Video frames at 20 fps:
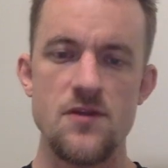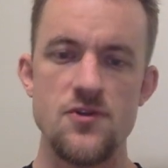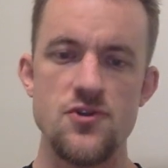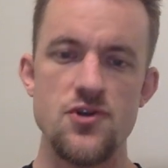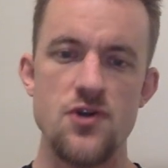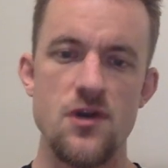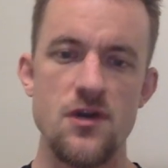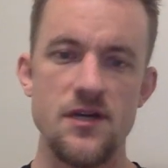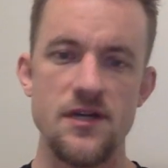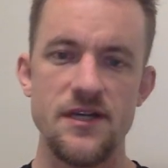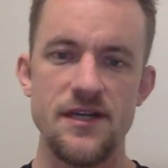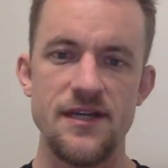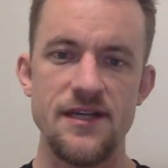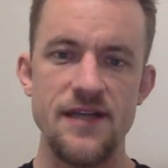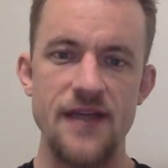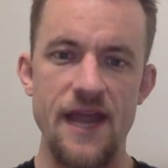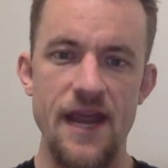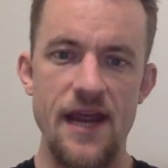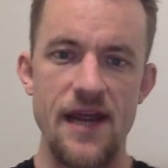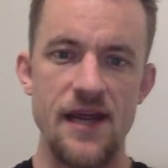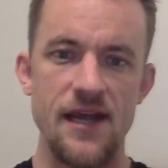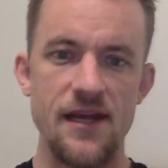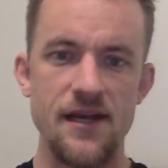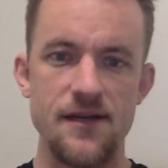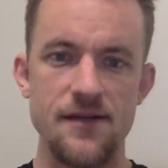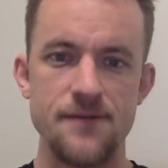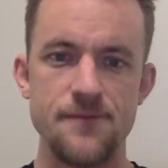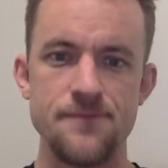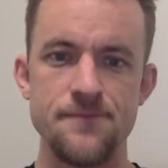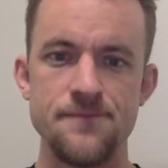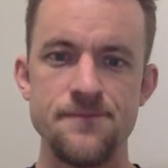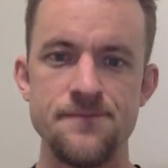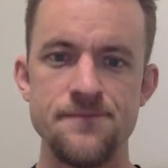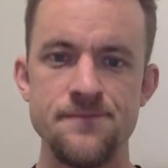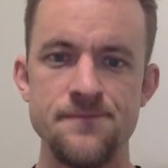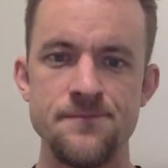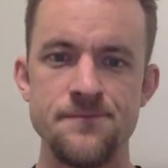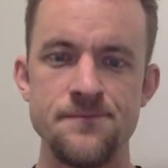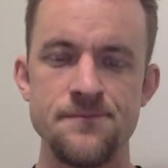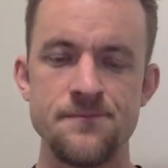Drawing an egg.
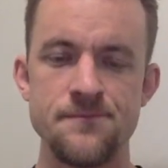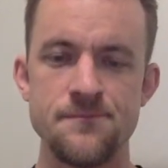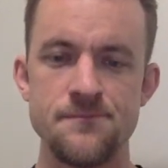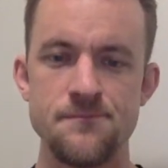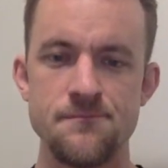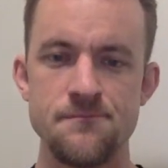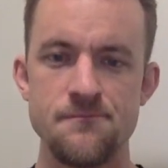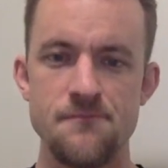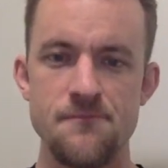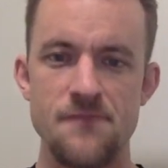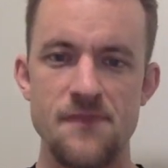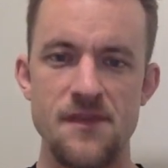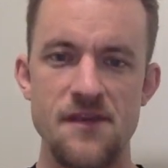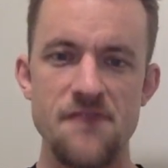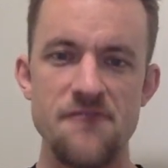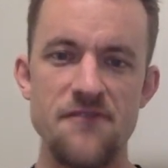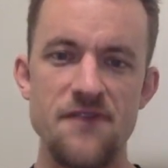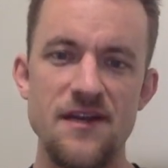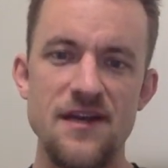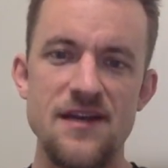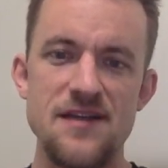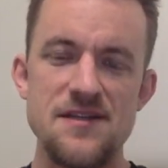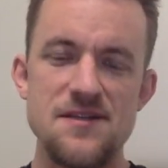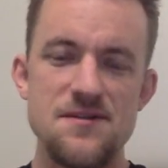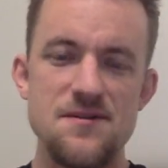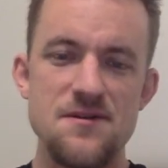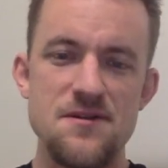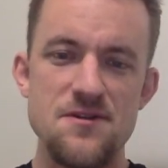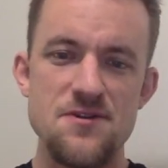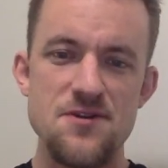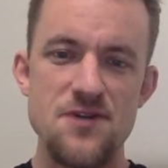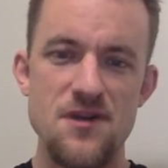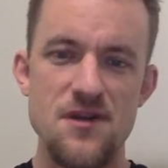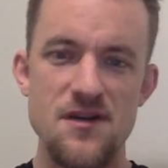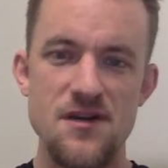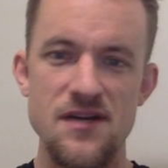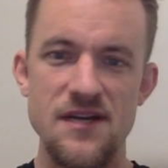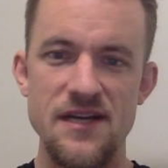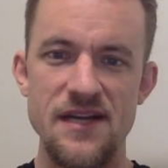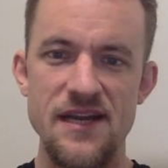If I asked you to
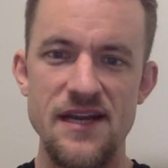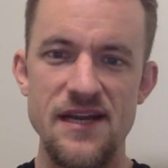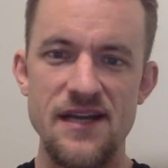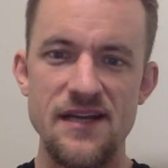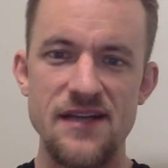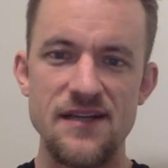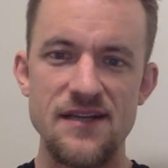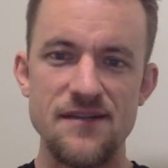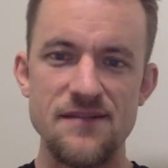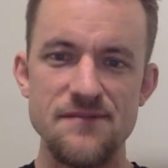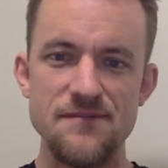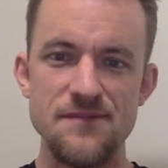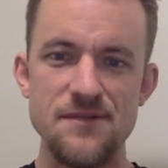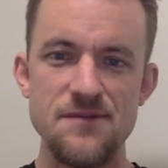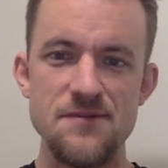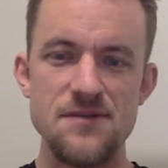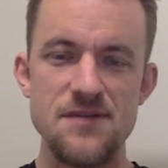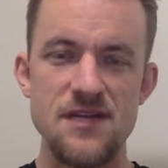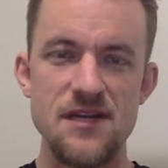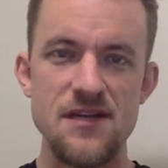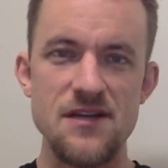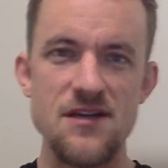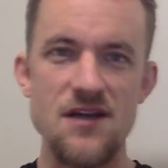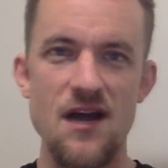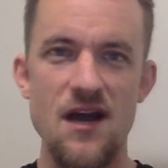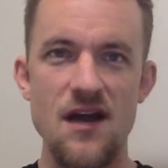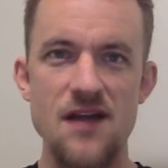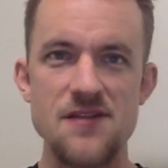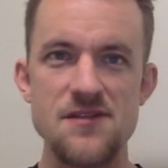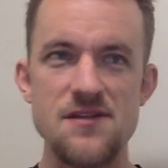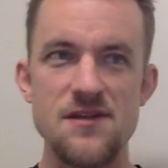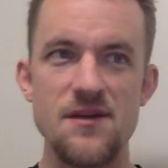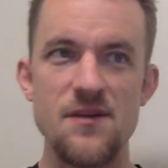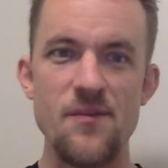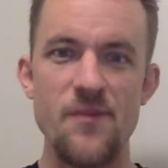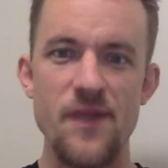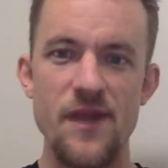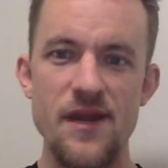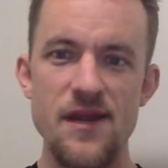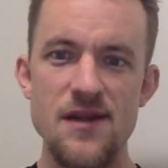draw an egg using dots on a
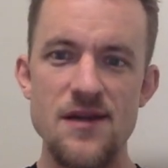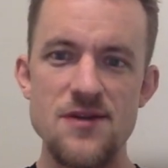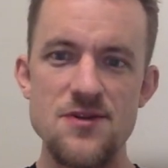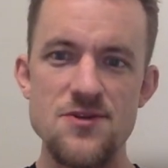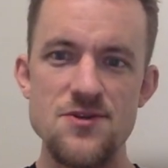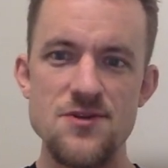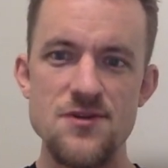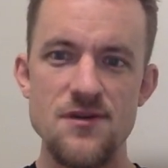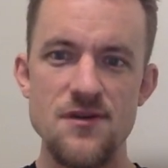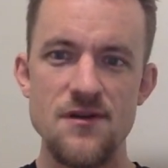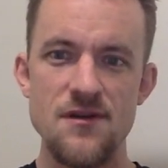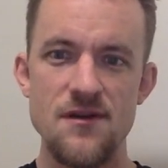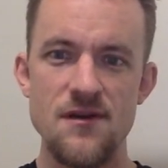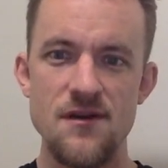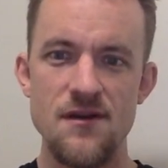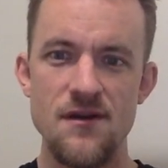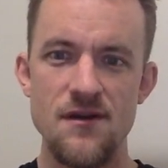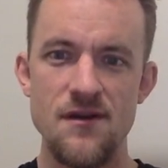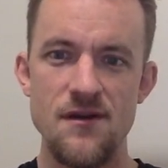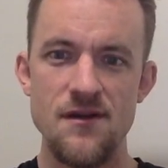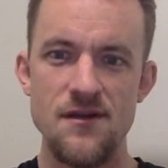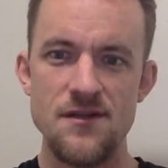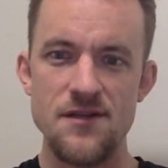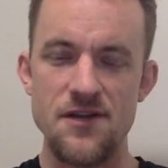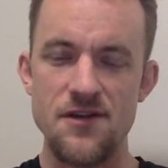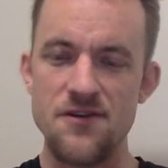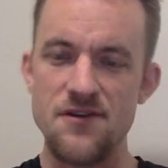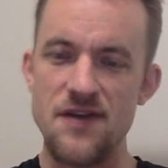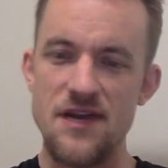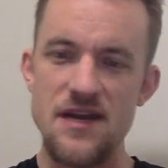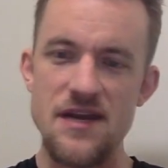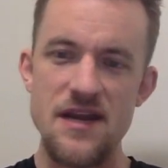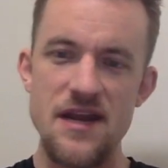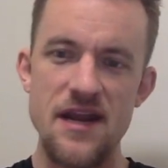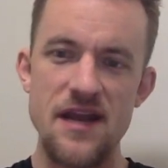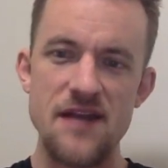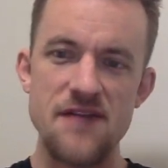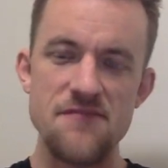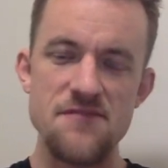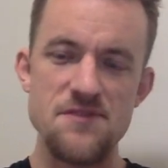page to create
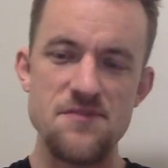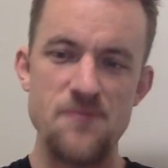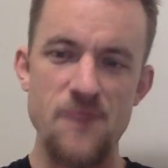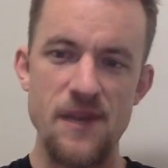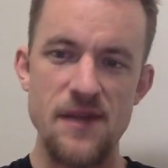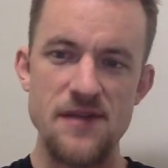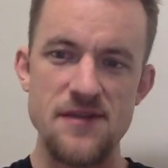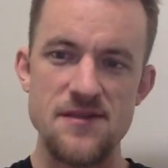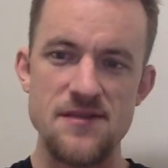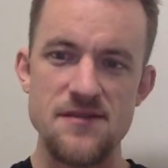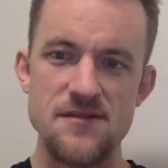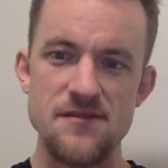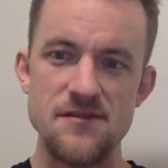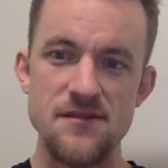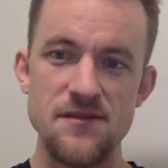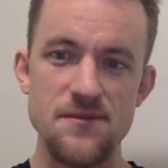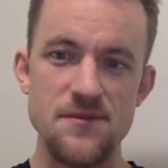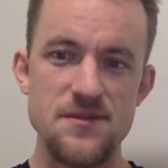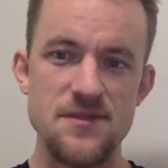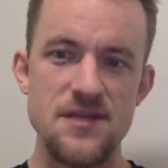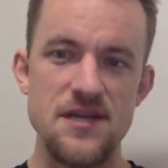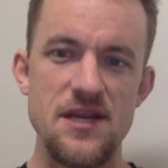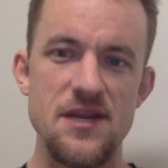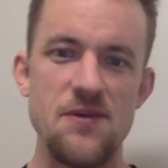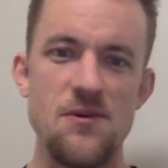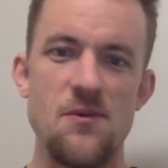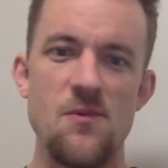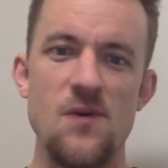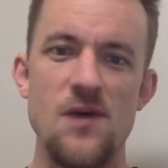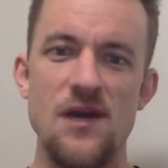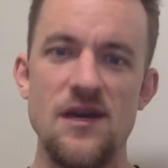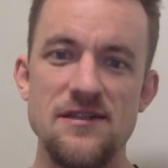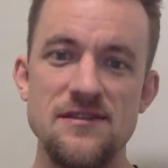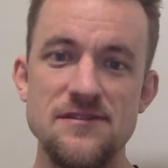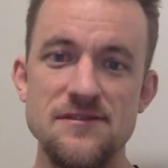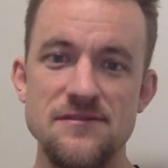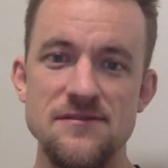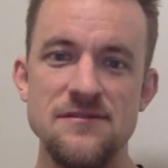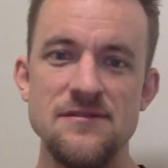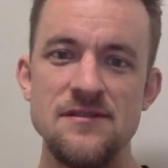negative space, it would take you a
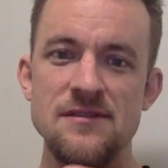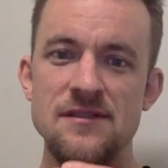while,